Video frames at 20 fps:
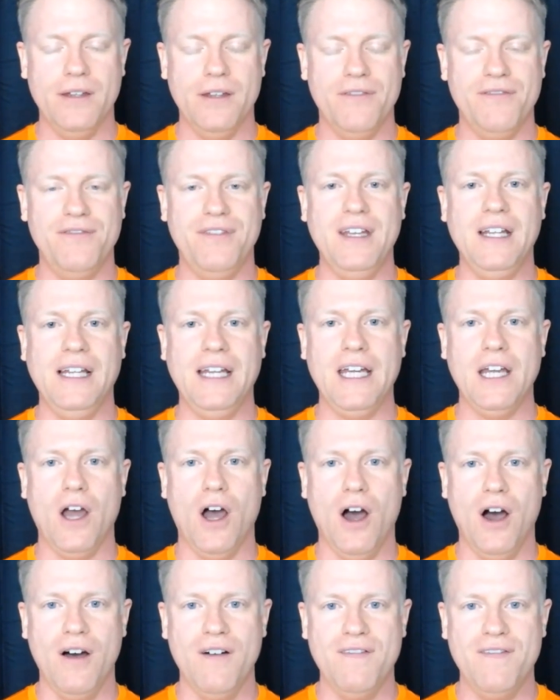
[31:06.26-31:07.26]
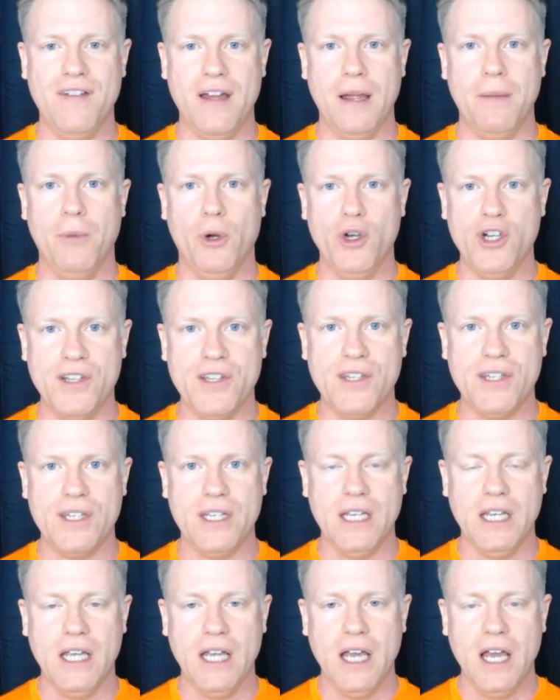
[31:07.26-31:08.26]
feeling of
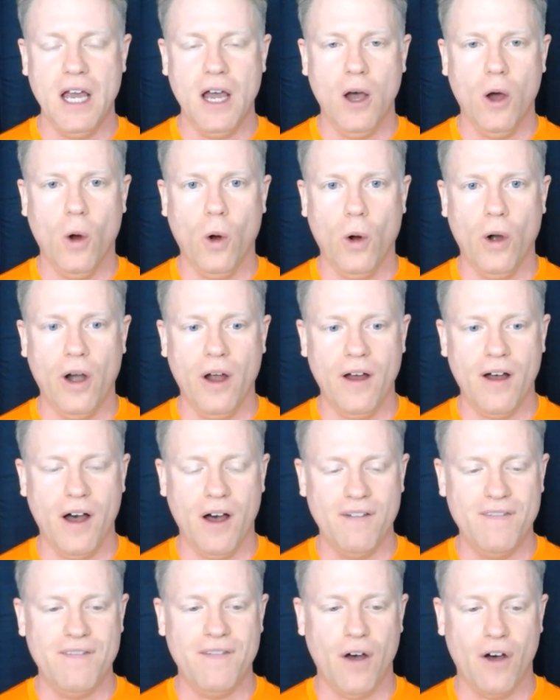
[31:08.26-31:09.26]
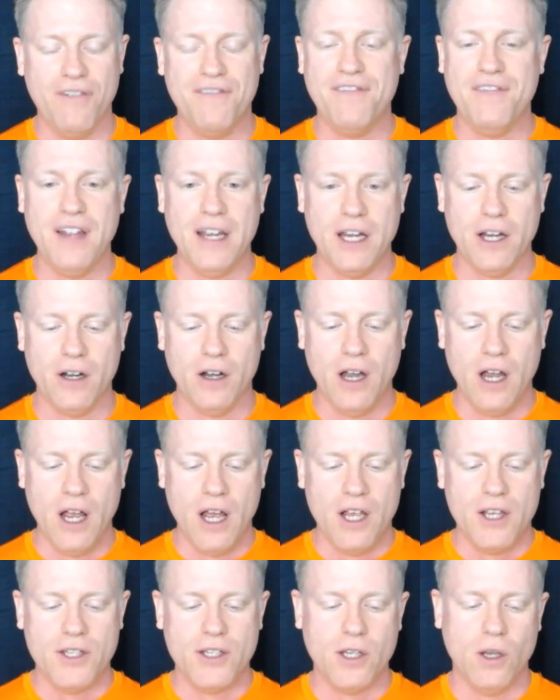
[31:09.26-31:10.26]
emergency or of fear.
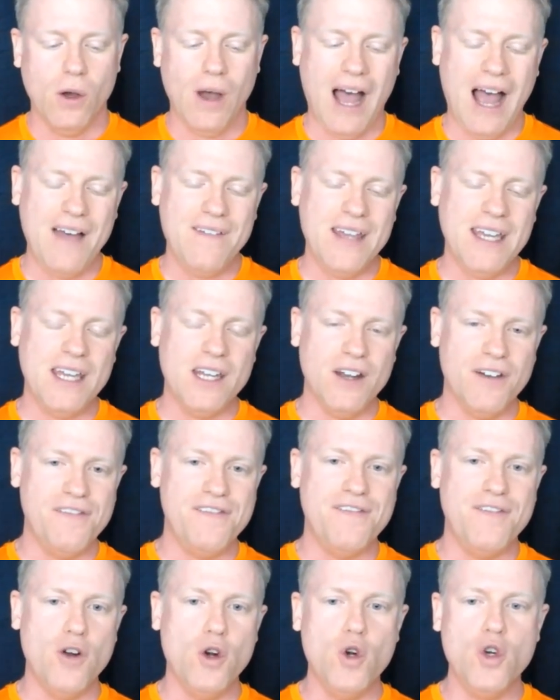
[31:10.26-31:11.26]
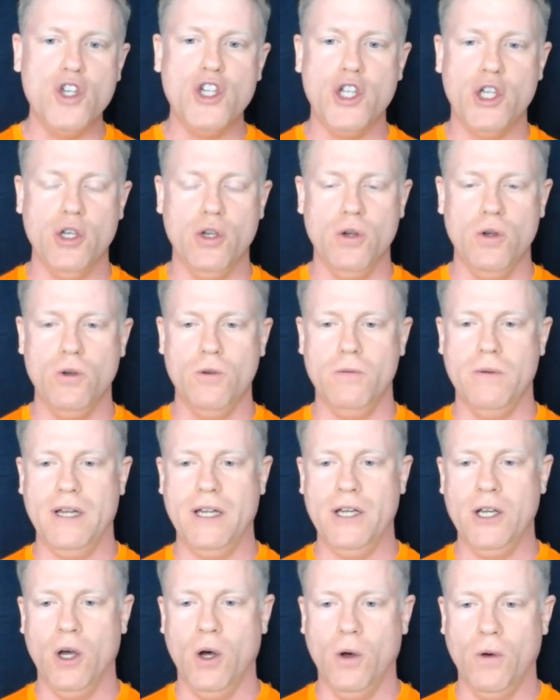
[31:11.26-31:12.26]
So having enough food to,
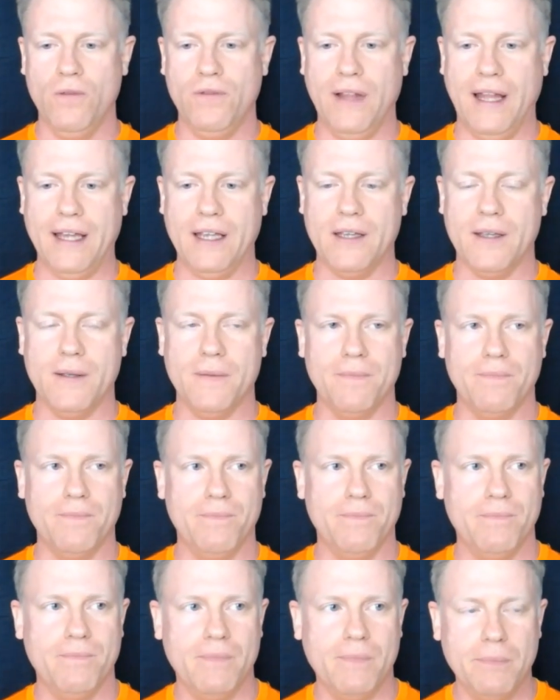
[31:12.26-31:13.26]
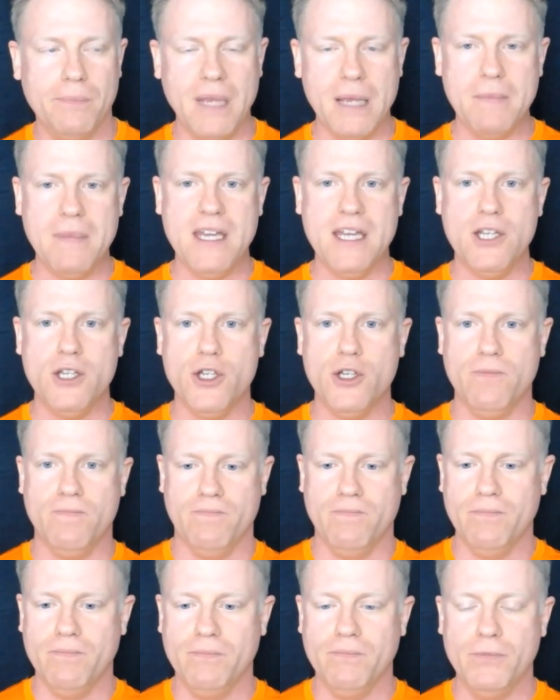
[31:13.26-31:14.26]
you know, like maybe
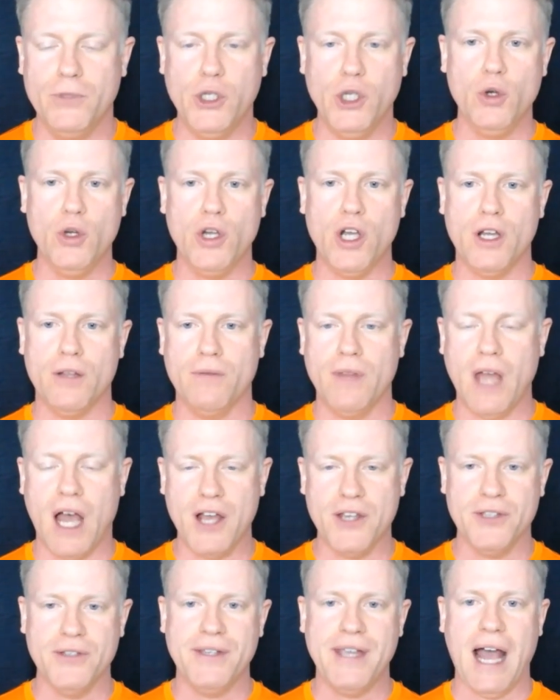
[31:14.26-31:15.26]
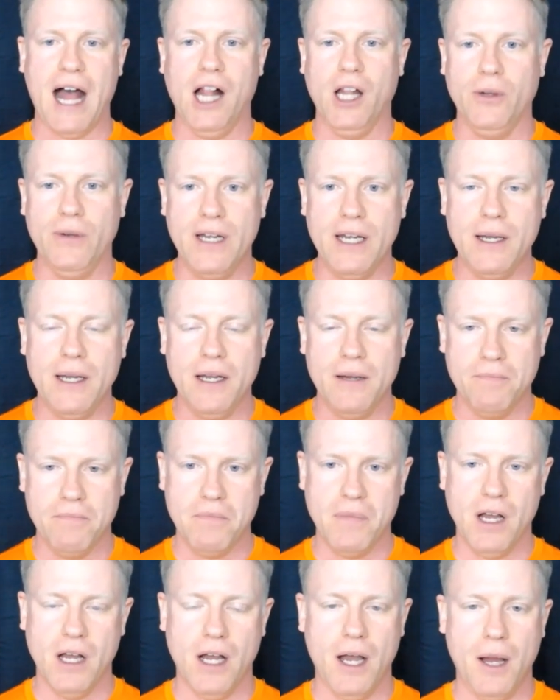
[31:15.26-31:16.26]
2,000 calories
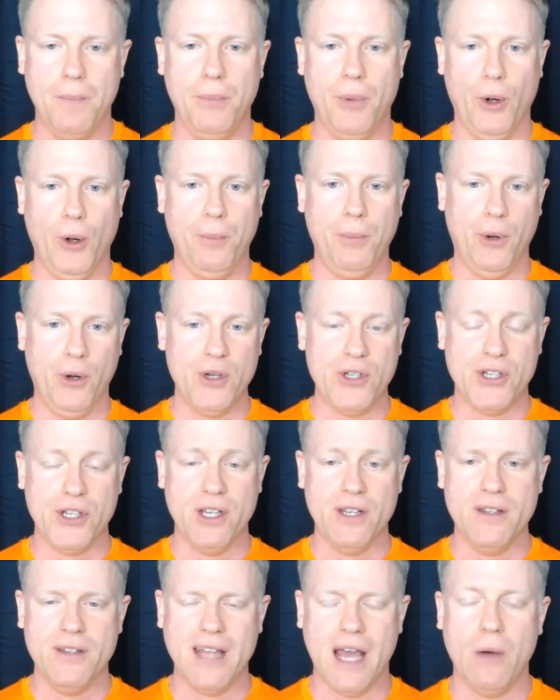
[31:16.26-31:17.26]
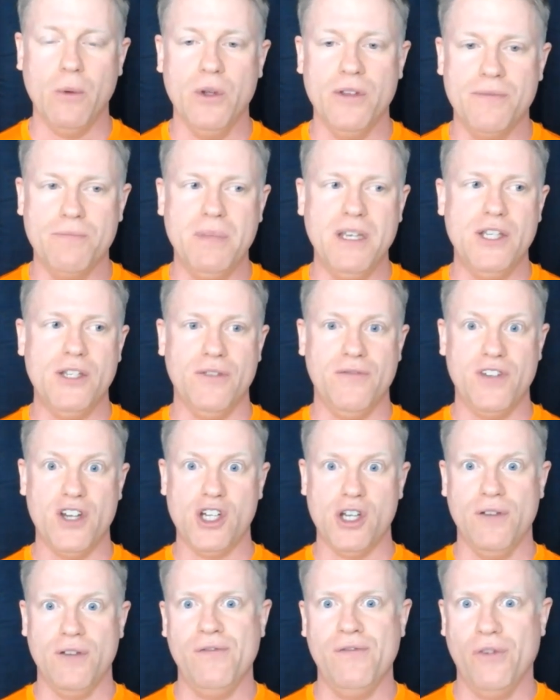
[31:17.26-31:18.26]
per person, that would be
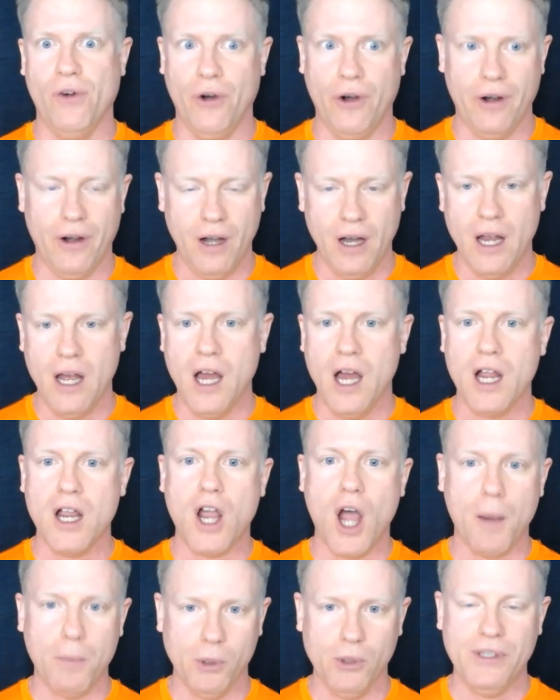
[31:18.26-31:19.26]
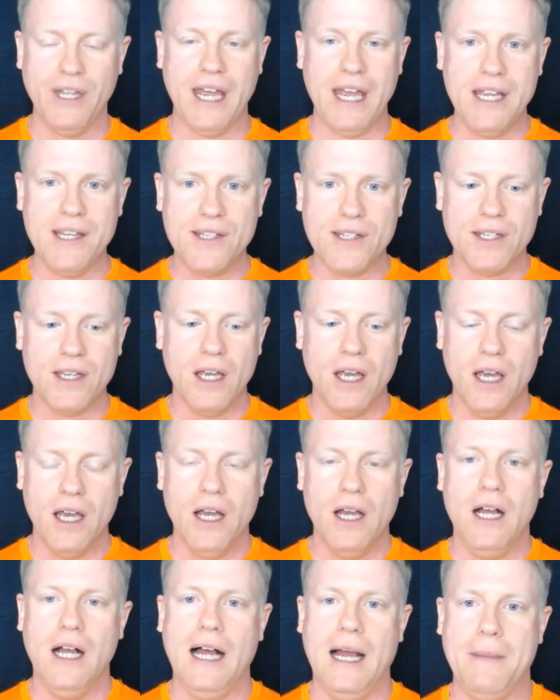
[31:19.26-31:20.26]
sufficient for a couple days.
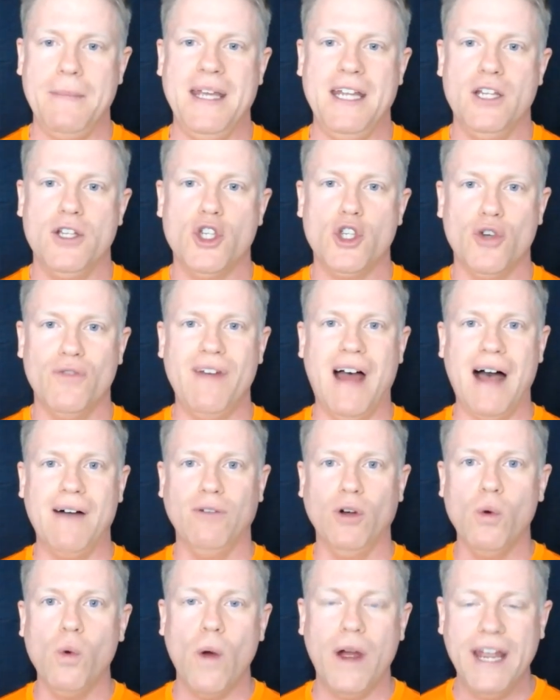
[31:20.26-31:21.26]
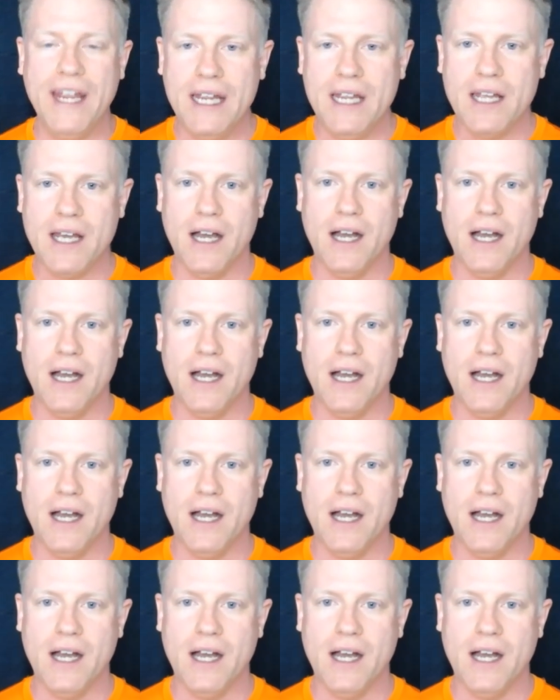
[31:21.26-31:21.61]
I mean, survival way